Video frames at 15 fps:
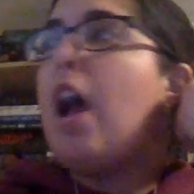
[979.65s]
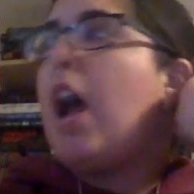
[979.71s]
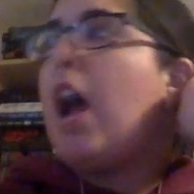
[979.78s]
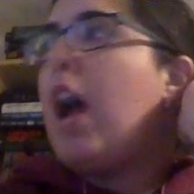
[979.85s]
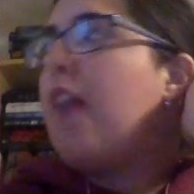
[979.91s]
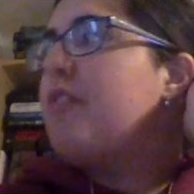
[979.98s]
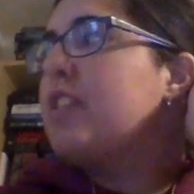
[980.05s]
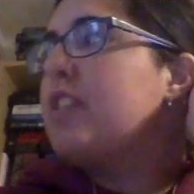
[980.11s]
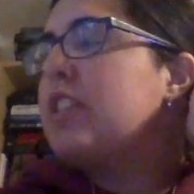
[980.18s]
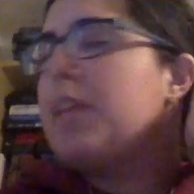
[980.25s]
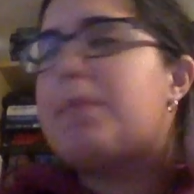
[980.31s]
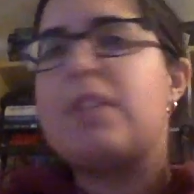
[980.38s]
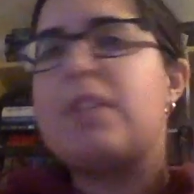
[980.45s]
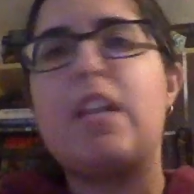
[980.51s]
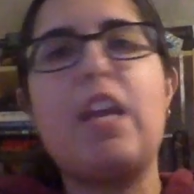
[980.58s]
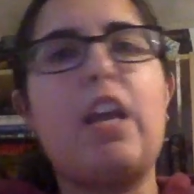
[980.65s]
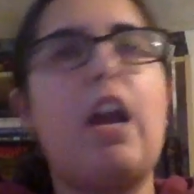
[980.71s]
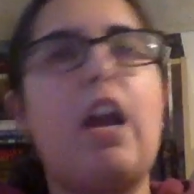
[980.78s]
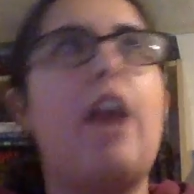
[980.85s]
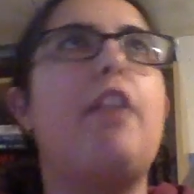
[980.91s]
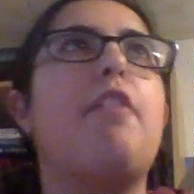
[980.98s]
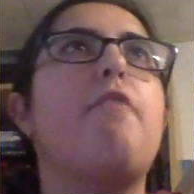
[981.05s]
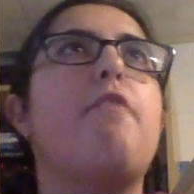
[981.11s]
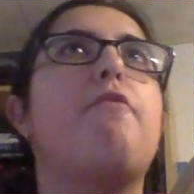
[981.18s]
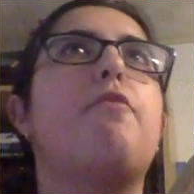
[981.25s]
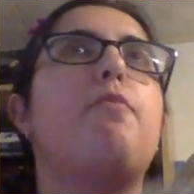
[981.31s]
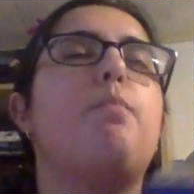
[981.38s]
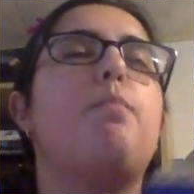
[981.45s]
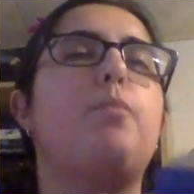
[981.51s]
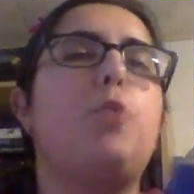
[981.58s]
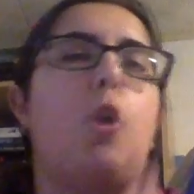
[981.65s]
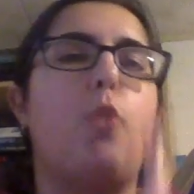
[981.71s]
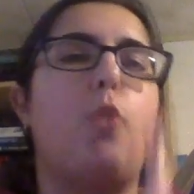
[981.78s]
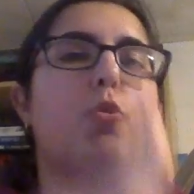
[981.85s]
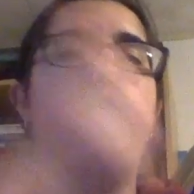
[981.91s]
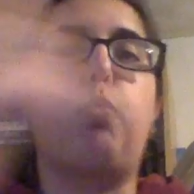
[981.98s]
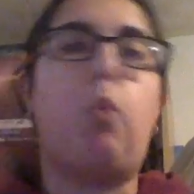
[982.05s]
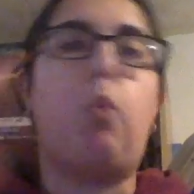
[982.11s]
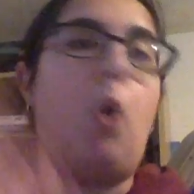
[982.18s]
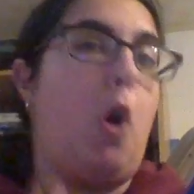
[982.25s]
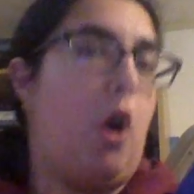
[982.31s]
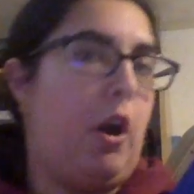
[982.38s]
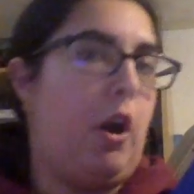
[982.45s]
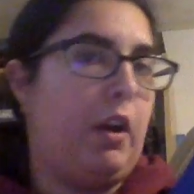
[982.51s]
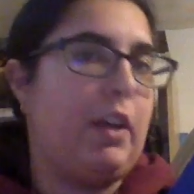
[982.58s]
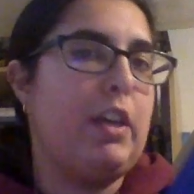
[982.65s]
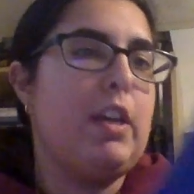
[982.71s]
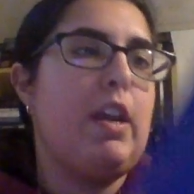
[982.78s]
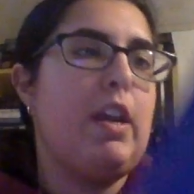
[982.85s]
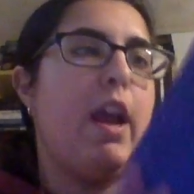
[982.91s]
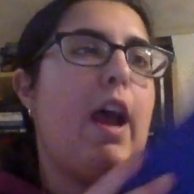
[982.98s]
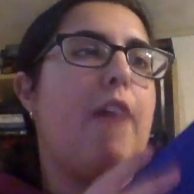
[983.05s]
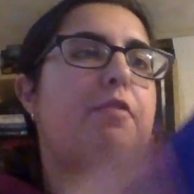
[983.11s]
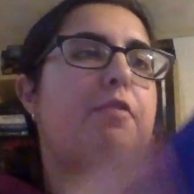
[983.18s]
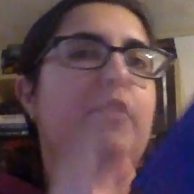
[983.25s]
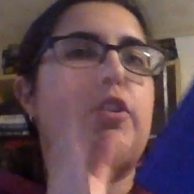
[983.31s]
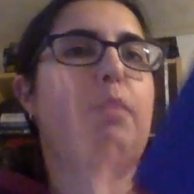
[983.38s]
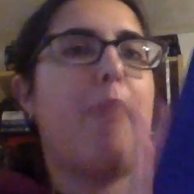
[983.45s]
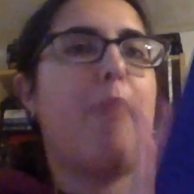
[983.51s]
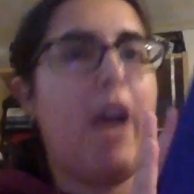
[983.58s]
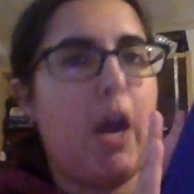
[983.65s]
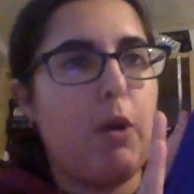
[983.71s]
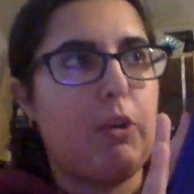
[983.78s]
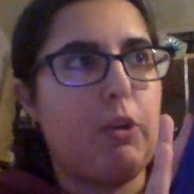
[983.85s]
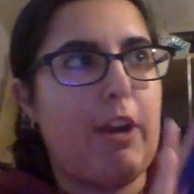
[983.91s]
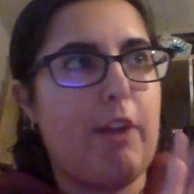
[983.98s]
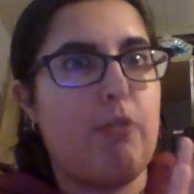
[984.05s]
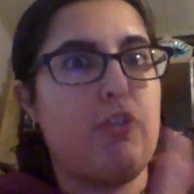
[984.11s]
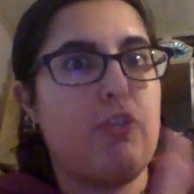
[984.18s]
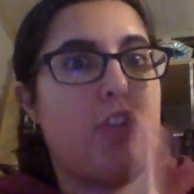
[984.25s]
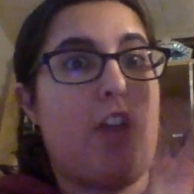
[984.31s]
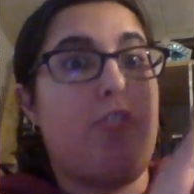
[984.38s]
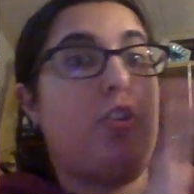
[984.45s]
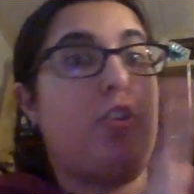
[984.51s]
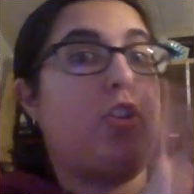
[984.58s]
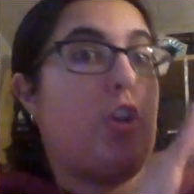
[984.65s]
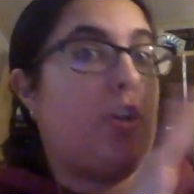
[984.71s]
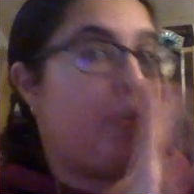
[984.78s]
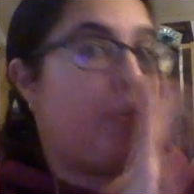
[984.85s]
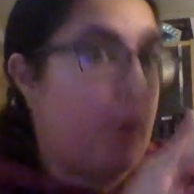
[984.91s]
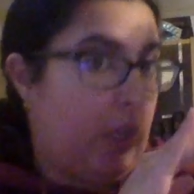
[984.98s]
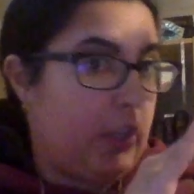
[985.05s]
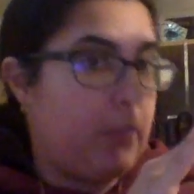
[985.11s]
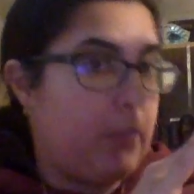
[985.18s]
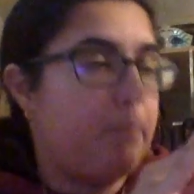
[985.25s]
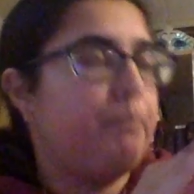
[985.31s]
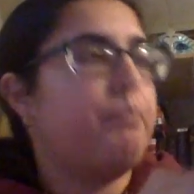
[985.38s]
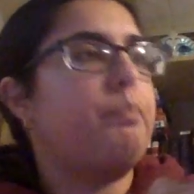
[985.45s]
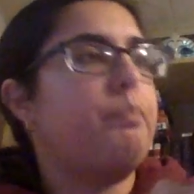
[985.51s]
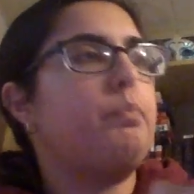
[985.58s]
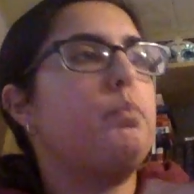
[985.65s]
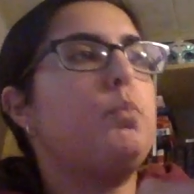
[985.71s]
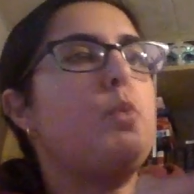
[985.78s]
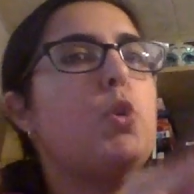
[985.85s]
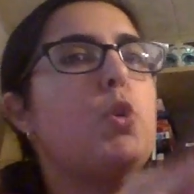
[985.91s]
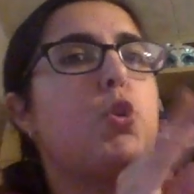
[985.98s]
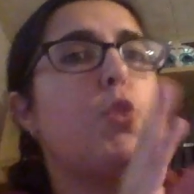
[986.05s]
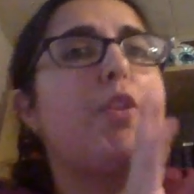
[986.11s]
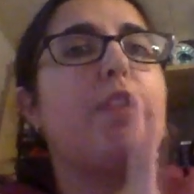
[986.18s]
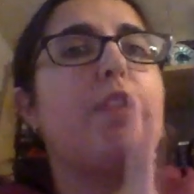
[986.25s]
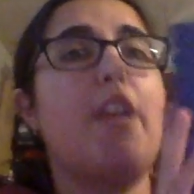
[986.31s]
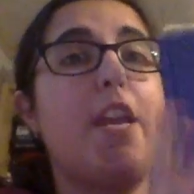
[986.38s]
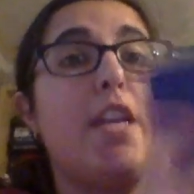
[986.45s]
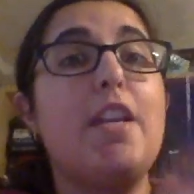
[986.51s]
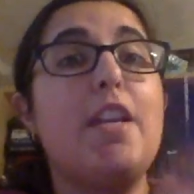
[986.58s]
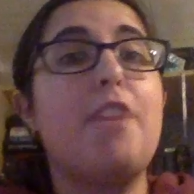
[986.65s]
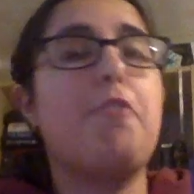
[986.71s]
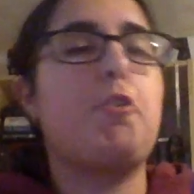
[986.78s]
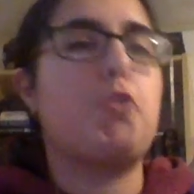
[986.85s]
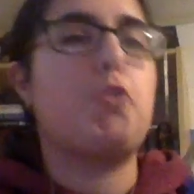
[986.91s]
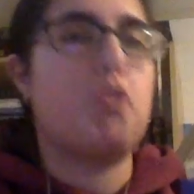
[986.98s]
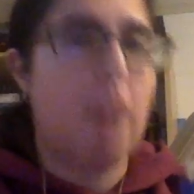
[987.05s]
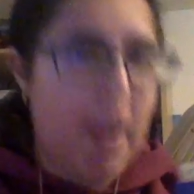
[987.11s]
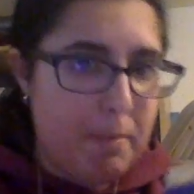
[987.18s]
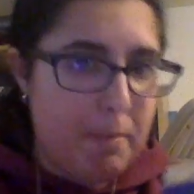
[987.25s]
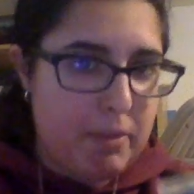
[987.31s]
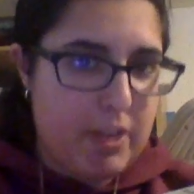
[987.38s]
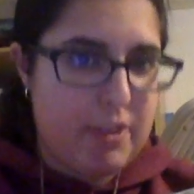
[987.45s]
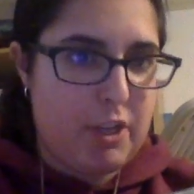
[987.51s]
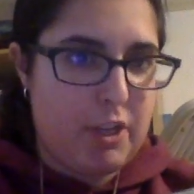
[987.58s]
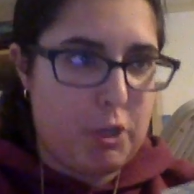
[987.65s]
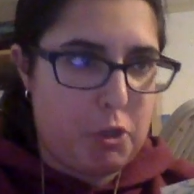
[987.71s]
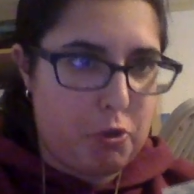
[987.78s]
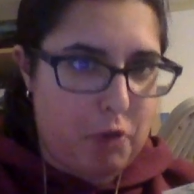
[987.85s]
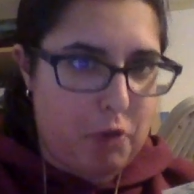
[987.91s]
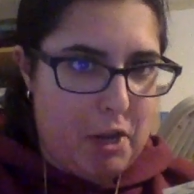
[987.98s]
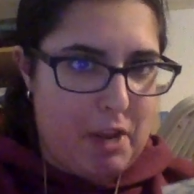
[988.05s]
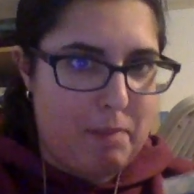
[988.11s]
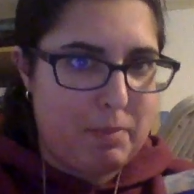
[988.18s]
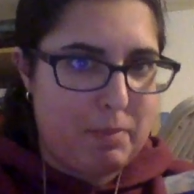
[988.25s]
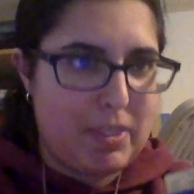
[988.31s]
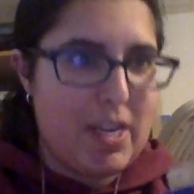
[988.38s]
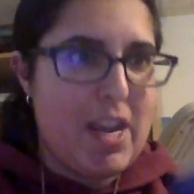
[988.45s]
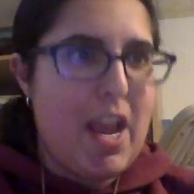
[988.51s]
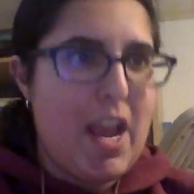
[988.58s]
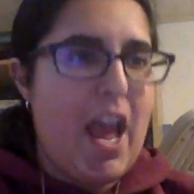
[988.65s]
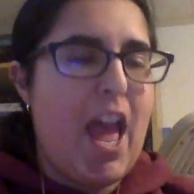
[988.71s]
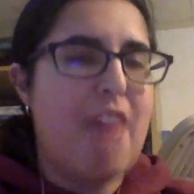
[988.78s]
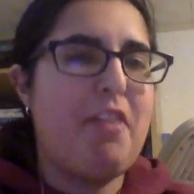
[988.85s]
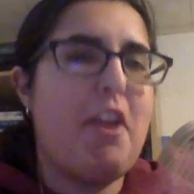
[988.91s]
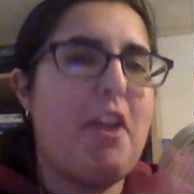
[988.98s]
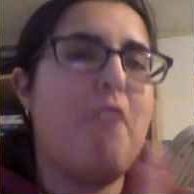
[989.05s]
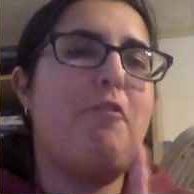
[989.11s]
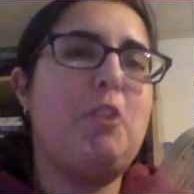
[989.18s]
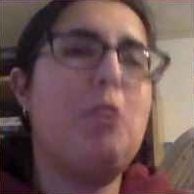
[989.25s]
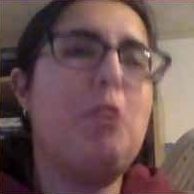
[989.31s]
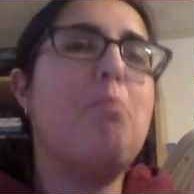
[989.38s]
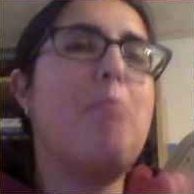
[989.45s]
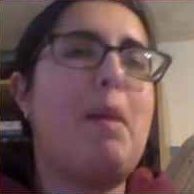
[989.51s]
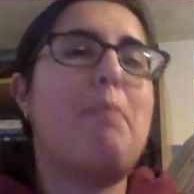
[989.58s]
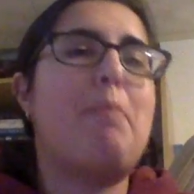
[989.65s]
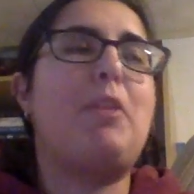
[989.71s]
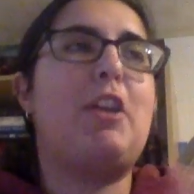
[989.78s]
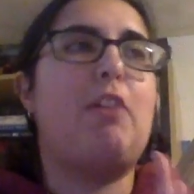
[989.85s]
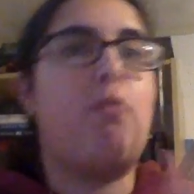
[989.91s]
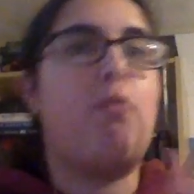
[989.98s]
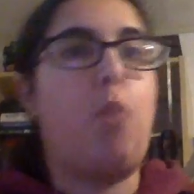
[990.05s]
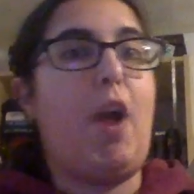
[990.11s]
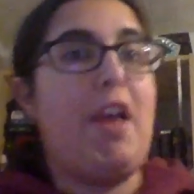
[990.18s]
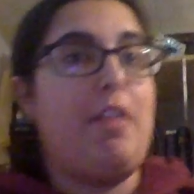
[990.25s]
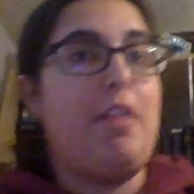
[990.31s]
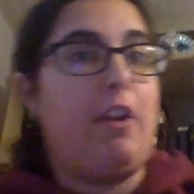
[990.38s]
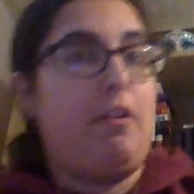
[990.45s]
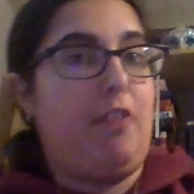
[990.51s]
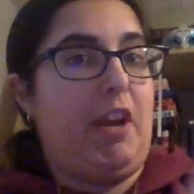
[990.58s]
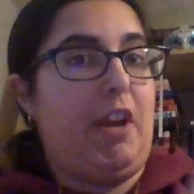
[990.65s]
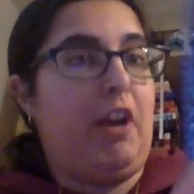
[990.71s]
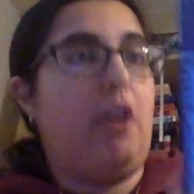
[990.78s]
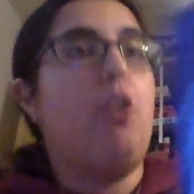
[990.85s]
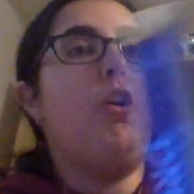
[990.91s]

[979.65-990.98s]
and the sleep study kind of goes wrong, and there's a power outage at the start of the book. So they're trapped in their dreams, and they have no memory of why they're there.